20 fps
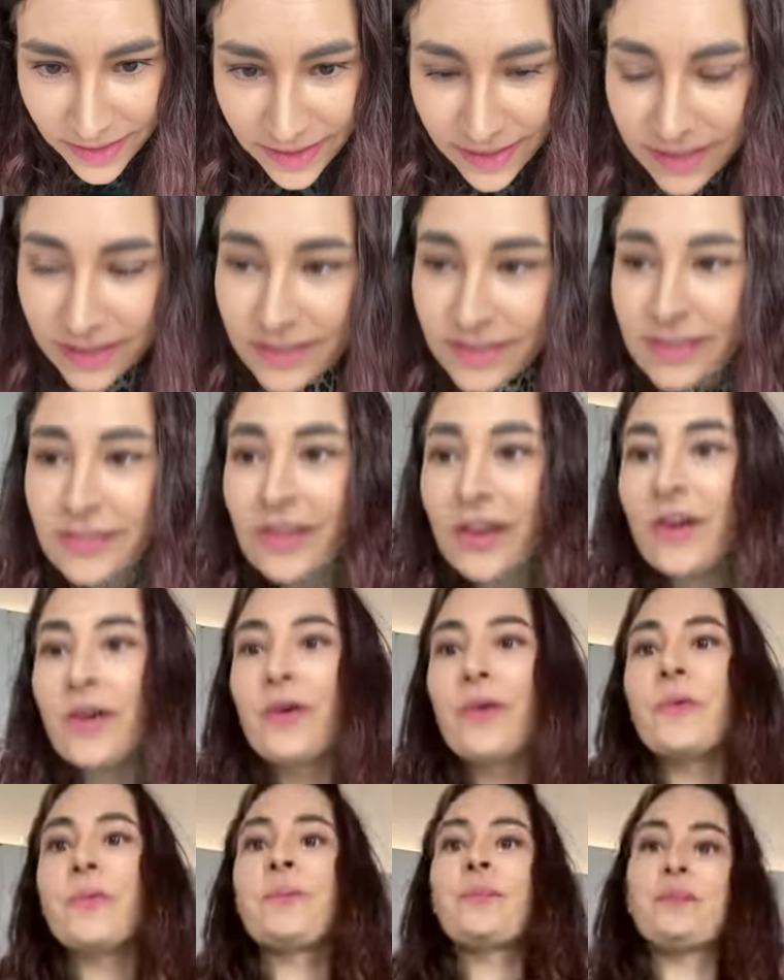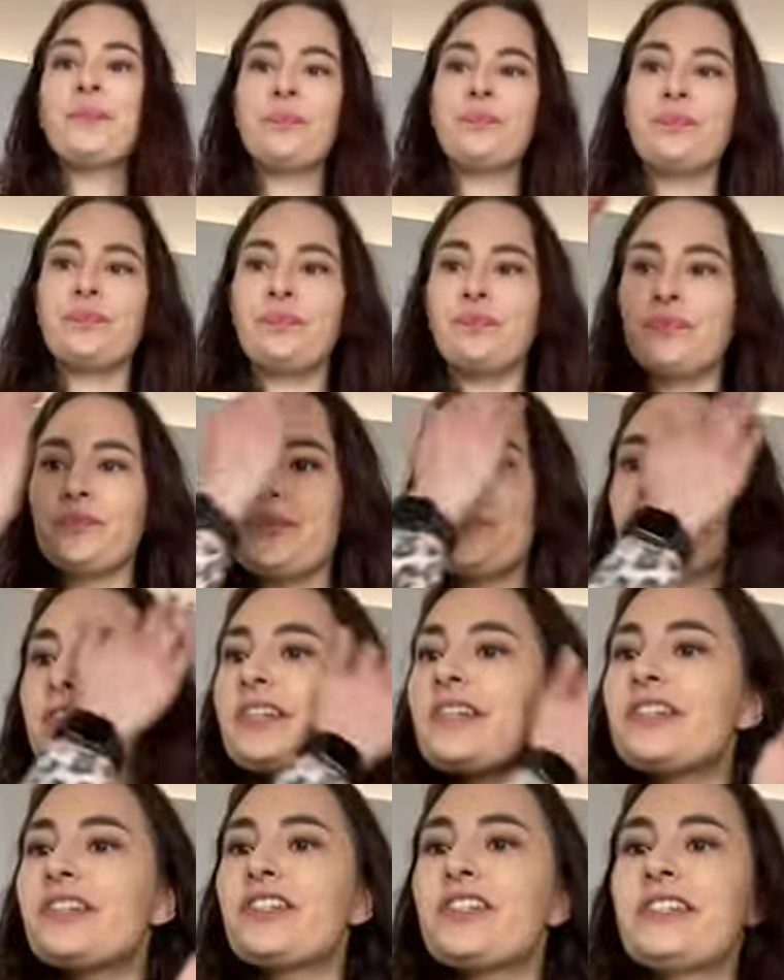So
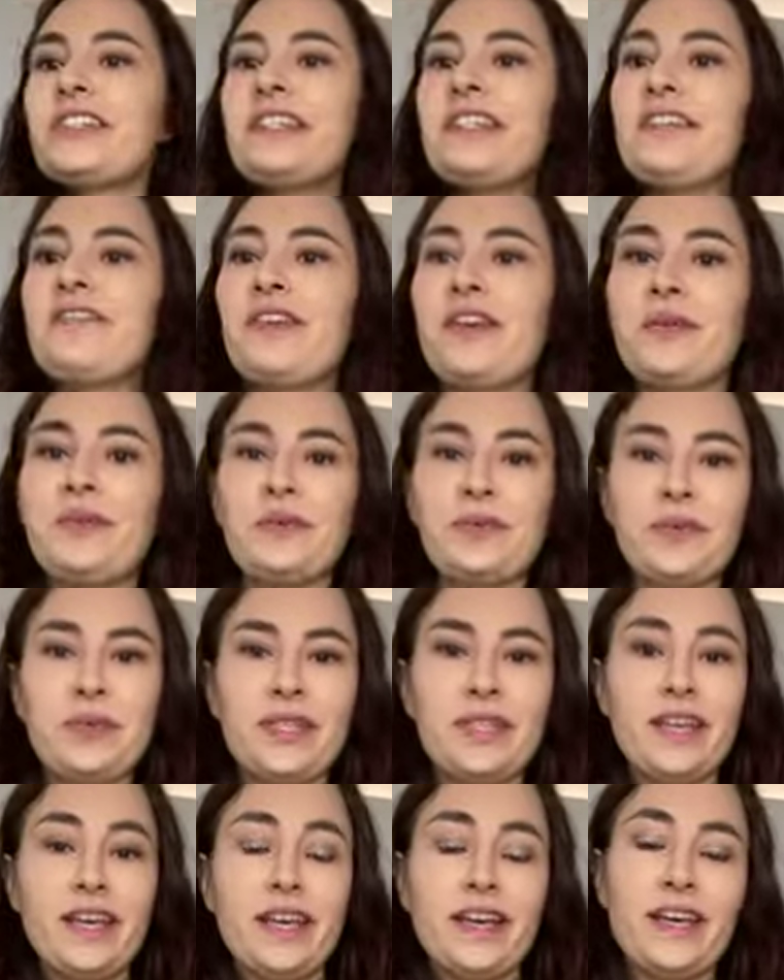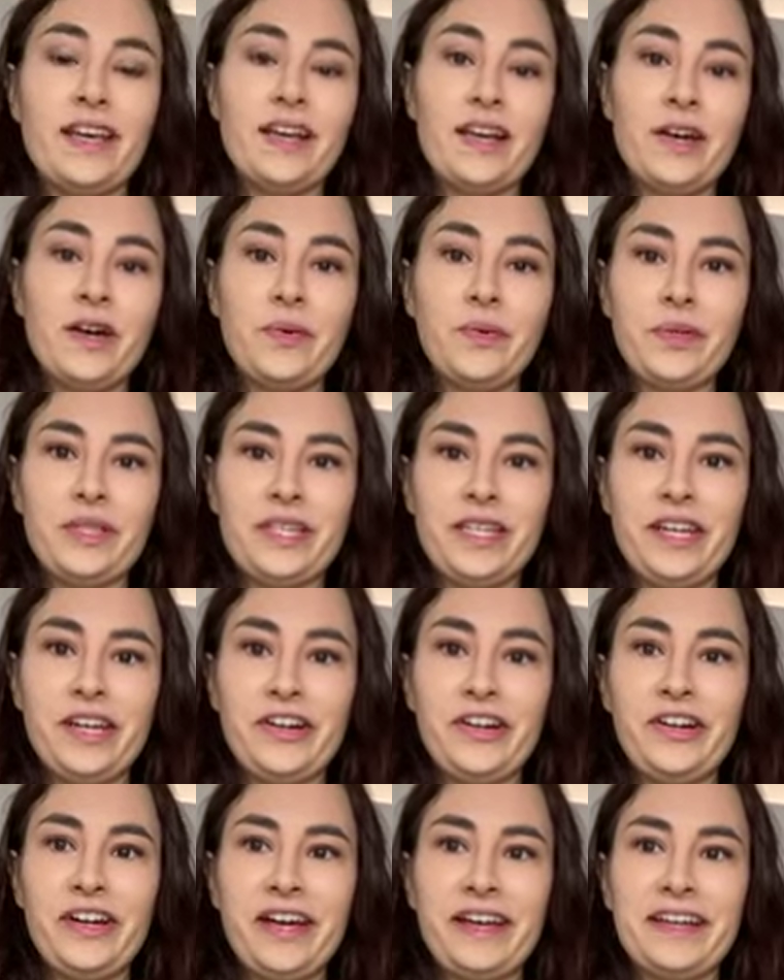I'm just seeing if anyone was here
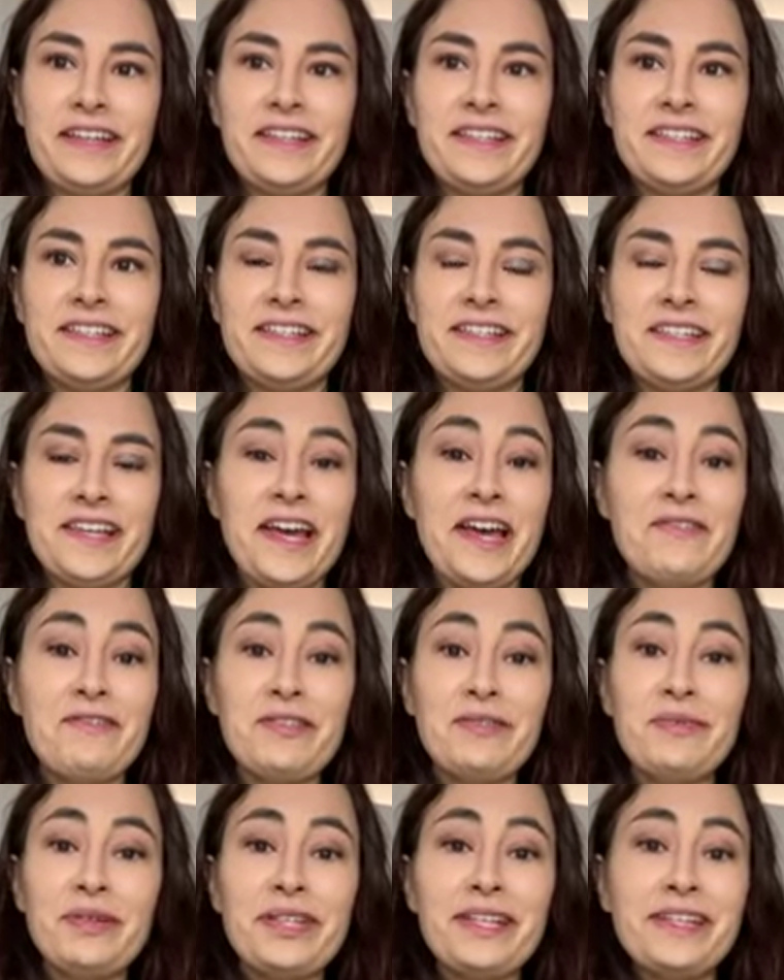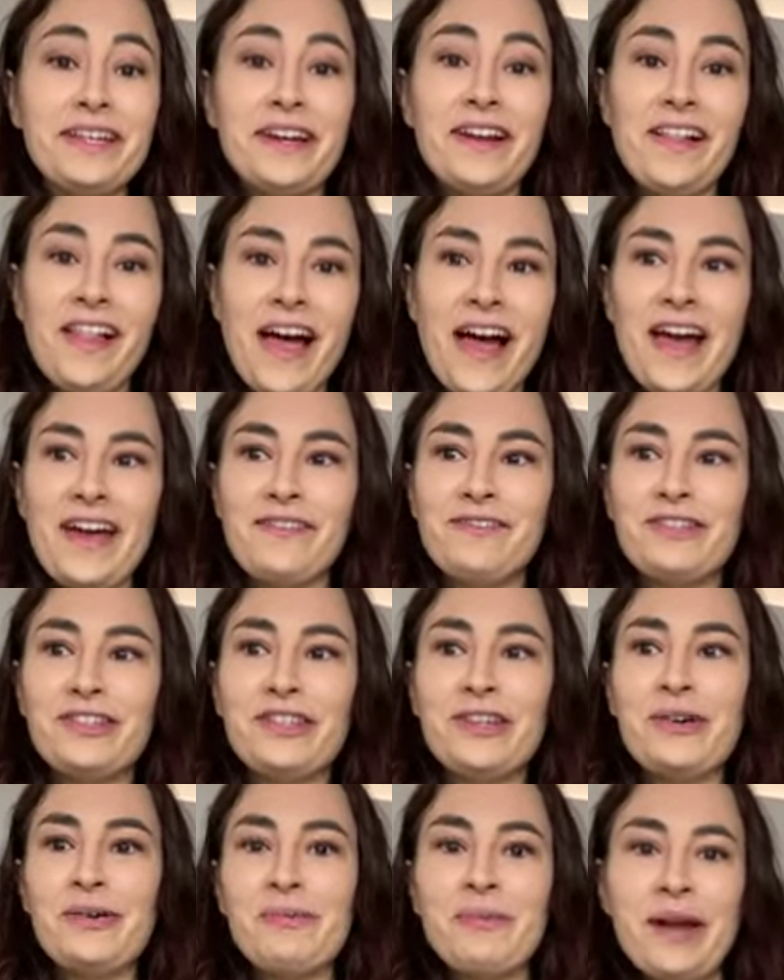yet, because I haven't really done a live,
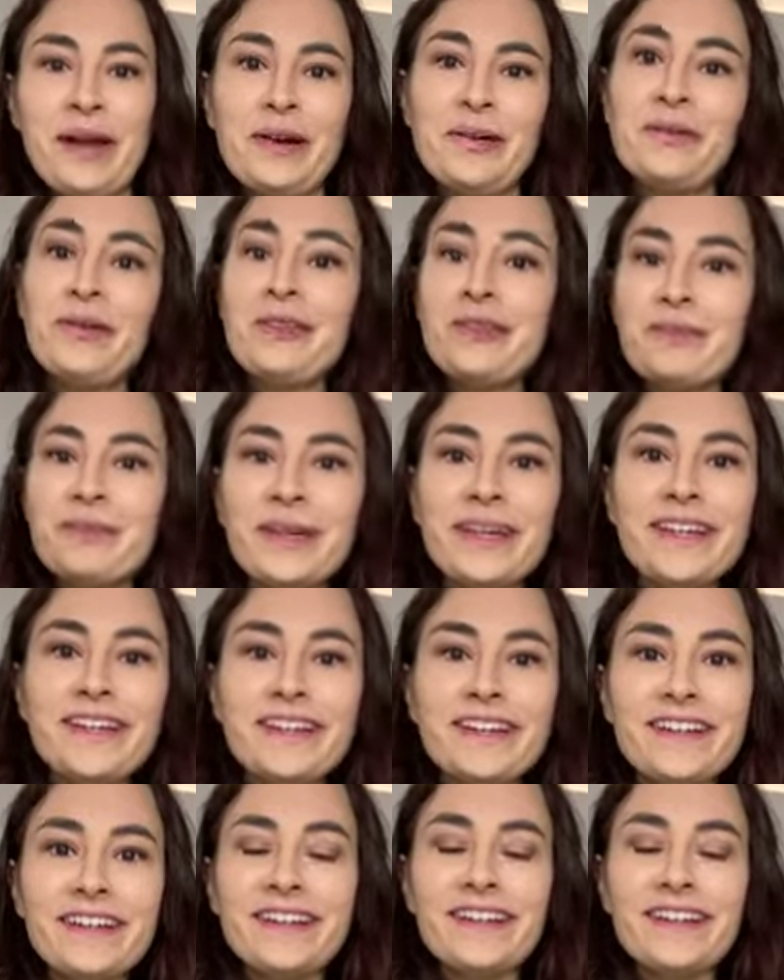so bear with me.